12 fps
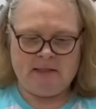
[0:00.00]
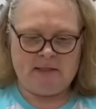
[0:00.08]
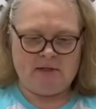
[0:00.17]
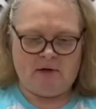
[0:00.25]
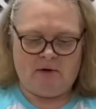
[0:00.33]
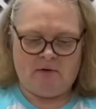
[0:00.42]

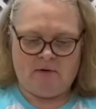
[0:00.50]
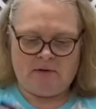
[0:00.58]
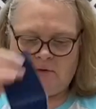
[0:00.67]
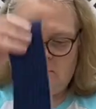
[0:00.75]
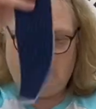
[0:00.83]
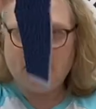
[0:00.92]
So
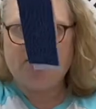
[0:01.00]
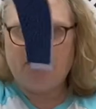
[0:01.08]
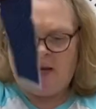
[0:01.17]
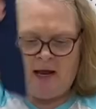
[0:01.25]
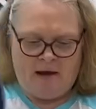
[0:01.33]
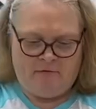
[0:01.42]
you guys should
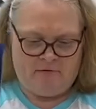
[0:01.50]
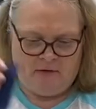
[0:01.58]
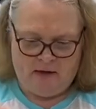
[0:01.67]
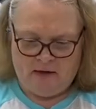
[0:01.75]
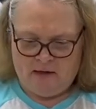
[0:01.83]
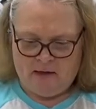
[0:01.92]
have
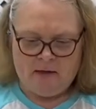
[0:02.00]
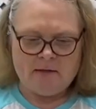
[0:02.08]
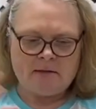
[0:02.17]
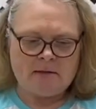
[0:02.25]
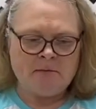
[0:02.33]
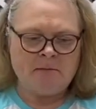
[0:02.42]

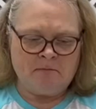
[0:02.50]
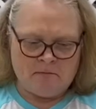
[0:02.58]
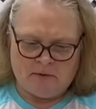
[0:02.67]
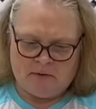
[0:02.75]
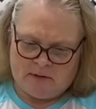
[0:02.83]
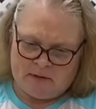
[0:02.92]
some
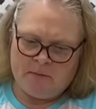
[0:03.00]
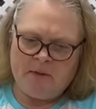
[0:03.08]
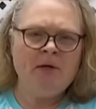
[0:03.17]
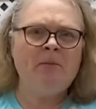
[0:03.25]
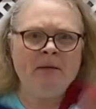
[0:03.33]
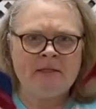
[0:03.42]

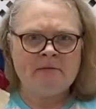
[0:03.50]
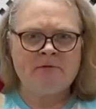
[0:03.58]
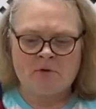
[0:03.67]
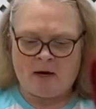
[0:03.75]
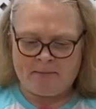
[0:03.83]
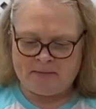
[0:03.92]
little bits of
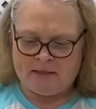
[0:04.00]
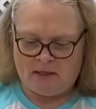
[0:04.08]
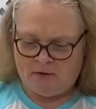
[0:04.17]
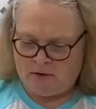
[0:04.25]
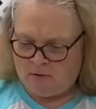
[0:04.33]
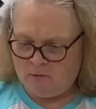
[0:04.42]
scraps that
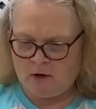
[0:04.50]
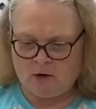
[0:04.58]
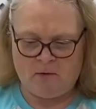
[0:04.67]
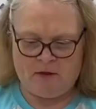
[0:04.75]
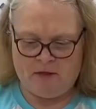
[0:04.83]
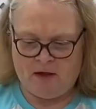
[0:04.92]
you can work
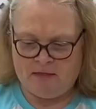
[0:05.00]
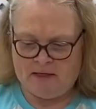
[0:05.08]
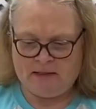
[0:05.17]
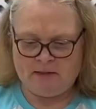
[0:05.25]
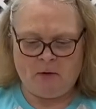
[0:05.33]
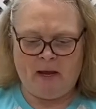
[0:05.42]
with on
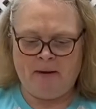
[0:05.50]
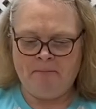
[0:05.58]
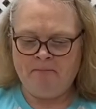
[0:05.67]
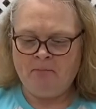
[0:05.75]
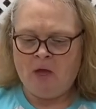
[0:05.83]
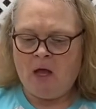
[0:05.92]
this, okay?
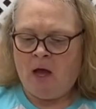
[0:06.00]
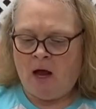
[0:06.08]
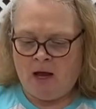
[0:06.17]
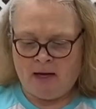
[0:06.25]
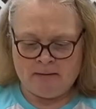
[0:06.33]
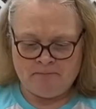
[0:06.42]

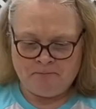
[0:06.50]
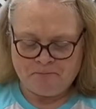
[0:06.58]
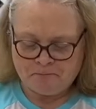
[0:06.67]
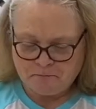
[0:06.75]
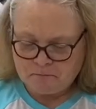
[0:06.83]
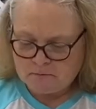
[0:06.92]

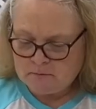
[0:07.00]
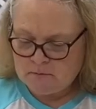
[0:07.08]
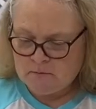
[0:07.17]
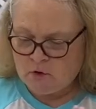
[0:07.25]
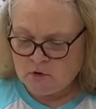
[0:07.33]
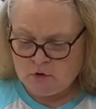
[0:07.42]

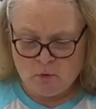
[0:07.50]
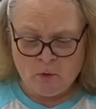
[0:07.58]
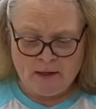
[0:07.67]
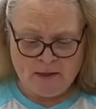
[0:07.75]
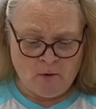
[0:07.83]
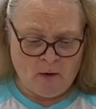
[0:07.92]
So
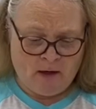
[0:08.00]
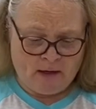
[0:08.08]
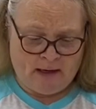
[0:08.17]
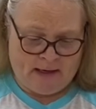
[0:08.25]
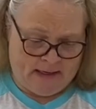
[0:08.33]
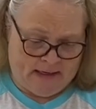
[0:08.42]
what you are
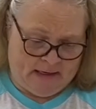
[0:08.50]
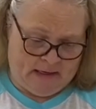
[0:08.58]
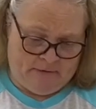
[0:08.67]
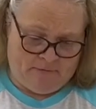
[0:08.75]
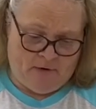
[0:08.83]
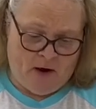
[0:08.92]
cutting
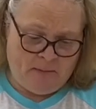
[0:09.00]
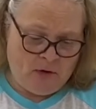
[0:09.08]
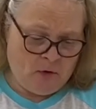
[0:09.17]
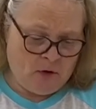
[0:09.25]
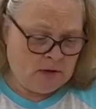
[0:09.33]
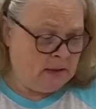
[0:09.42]
from
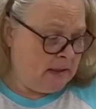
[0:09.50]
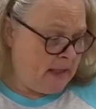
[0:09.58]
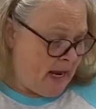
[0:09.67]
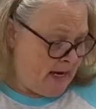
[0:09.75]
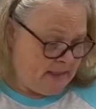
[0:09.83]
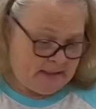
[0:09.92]
your
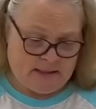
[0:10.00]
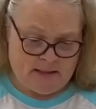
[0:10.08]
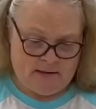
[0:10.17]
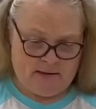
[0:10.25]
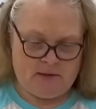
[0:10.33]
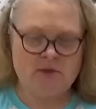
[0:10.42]
light
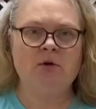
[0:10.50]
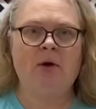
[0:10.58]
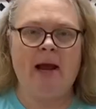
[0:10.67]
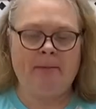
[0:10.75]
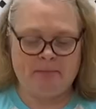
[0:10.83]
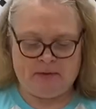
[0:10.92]

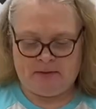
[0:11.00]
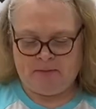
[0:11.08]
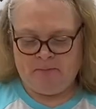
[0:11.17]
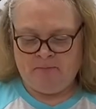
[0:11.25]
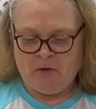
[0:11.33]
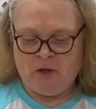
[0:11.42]
scraps,
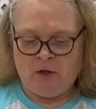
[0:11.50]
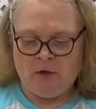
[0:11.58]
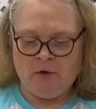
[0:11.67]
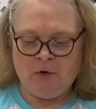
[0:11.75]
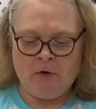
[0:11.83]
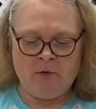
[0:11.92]

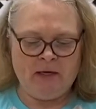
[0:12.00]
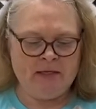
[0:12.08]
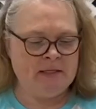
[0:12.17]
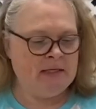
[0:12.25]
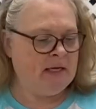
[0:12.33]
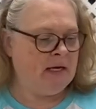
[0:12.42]
you're going
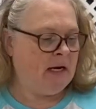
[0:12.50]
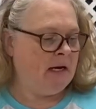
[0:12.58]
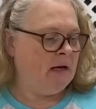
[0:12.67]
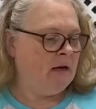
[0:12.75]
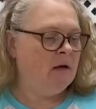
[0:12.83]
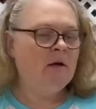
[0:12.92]
to need
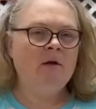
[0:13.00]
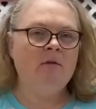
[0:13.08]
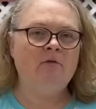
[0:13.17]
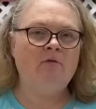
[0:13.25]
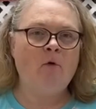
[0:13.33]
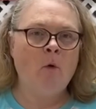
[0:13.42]

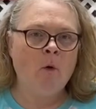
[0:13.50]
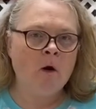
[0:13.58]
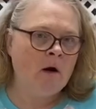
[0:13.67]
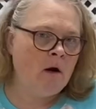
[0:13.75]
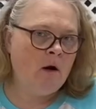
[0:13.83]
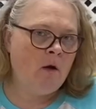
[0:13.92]

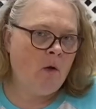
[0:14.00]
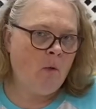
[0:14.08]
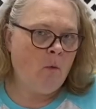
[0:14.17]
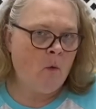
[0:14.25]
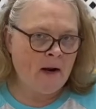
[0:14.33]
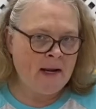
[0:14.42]
4
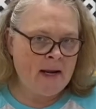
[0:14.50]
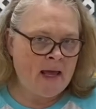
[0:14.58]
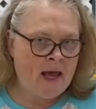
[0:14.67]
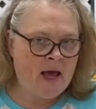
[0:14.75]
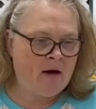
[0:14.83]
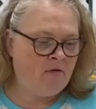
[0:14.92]

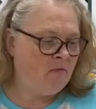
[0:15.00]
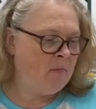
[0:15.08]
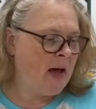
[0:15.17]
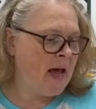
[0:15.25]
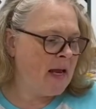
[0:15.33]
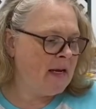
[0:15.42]
1.5
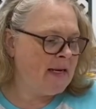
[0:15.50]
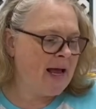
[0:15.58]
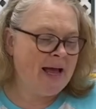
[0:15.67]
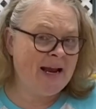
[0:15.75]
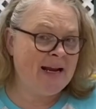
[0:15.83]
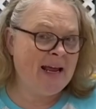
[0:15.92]
by
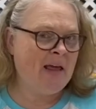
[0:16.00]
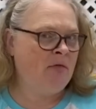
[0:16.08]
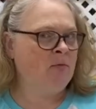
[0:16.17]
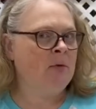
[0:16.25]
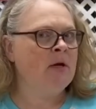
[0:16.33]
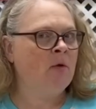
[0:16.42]
9
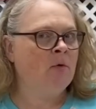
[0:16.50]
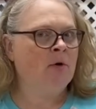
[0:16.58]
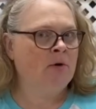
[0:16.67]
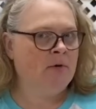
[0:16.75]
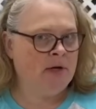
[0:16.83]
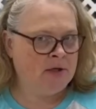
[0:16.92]

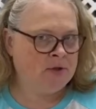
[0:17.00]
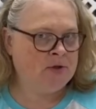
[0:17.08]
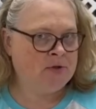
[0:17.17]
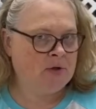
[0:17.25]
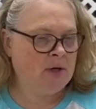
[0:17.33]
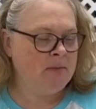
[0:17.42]
3/4 inch
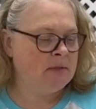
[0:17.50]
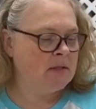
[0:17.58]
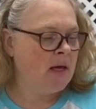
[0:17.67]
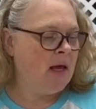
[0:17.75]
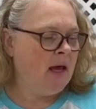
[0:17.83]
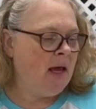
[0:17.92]
strips
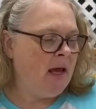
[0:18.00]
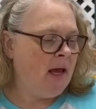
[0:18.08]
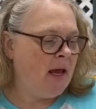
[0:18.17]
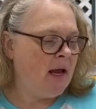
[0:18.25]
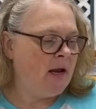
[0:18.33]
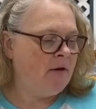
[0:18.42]

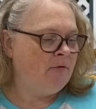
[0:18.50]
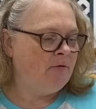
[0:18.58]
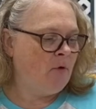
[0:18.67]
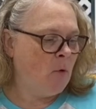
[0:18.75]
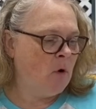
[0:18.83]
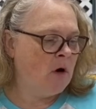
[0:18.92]
and
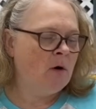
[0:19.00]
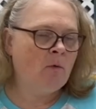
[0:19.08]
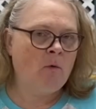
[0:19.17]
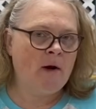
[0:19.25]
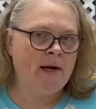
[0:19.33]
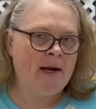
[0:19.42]
4
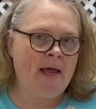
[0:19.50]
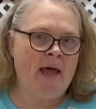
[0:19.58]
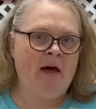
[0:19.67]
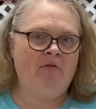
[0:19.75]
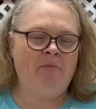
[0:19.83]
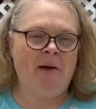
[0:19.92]

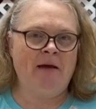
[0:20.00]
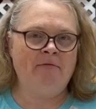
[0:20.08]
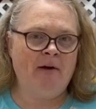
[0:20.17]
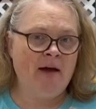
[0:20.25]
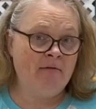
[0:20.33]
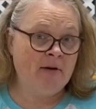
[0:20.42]
1.5 by
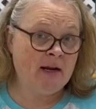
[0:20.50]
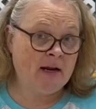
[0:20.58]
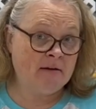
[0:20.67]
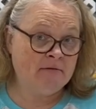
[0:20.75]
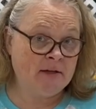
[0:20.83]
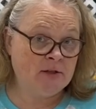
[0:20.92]

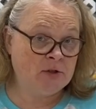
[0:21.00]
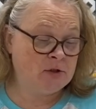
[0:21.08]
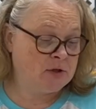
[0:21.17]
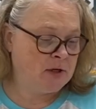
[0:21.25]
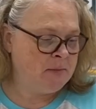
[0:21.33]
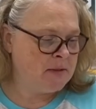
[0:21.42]
5.5 inch
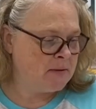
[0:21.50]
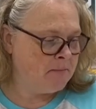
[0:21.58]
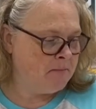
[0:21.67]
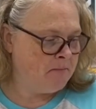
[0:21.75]
strips.